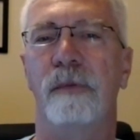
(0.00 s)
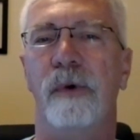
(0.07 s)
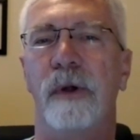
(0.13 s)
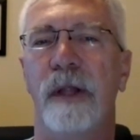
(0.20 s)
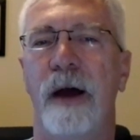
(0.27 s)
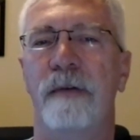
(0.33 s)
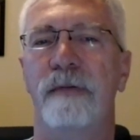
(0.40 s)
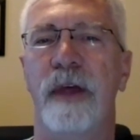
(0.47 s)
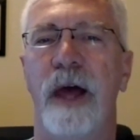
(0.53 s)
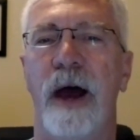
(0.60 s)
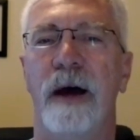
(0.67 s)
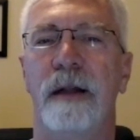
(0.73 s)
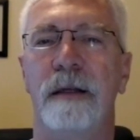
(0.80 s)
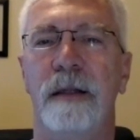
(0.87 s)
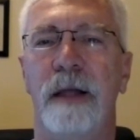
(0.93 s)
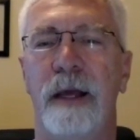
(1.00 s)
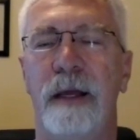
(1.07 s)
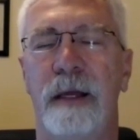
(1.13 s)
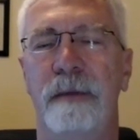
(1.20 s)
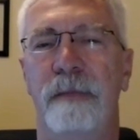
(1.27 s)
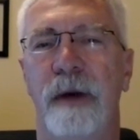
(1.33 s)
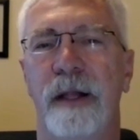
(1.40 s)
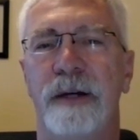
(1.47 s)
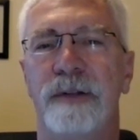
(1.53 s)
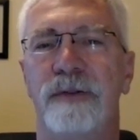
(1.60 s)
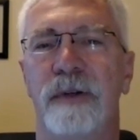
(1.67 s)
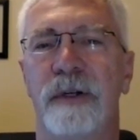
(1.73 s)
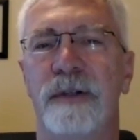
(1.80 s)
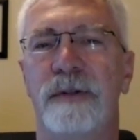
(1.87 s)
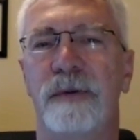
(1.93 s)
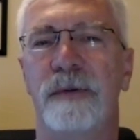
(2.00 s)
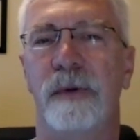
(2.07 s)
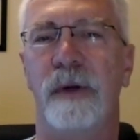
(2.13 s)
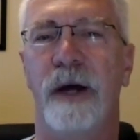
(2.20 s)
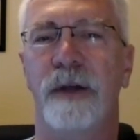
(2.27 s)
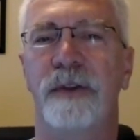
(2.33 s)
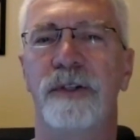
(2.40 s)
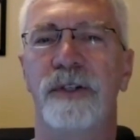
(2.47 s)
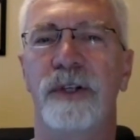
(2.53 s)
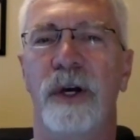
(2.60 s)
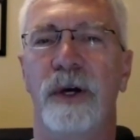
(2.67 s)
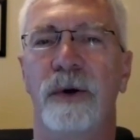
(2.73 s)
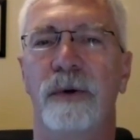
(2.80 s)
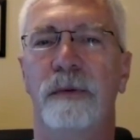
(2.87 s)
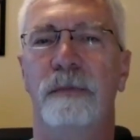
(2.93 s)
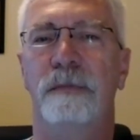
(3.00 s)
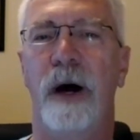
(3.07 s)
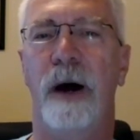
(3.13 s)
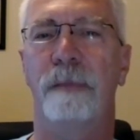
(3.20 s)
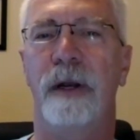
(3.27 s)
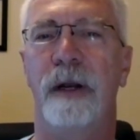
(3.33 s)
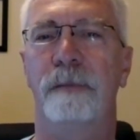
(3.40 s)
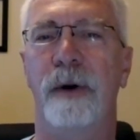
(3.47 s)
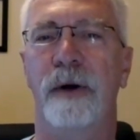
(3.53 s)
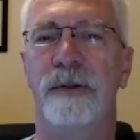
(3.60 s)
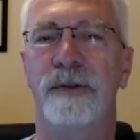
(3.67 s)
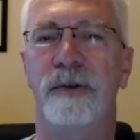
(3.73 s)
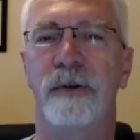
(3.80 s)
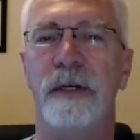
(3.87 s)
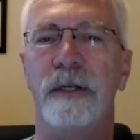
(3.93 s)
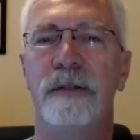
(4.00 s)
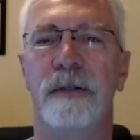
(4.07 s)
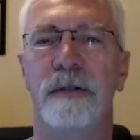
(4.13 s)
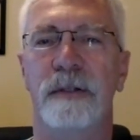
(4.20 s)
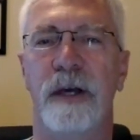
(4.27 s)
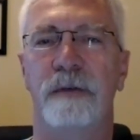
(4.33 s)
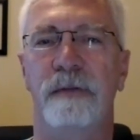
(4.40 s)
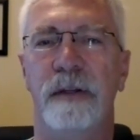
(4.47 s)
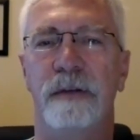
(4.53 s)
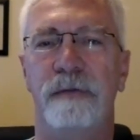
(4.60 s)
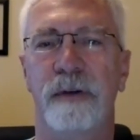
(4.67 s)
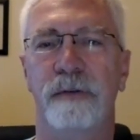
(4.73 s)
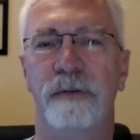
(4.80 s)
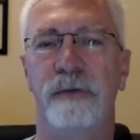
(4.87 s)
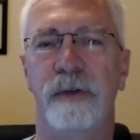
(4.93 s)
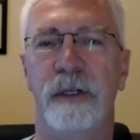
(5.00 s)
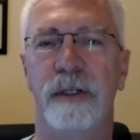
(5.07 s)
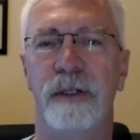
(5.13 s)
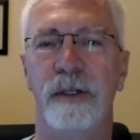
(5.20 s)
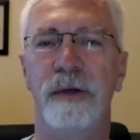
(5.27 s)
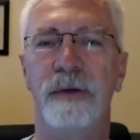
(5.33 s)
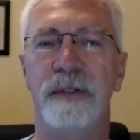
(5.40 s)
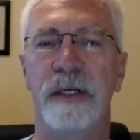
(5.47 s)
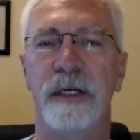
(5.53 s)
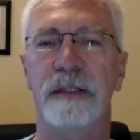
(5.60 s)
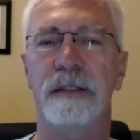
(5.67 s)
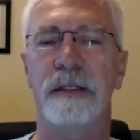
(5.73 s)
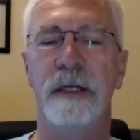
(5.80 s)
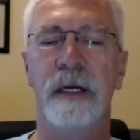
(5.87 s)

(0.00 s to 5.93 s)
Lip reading: We'll have that email address throughout the show popping up on the screen, so definitely feel free to use it.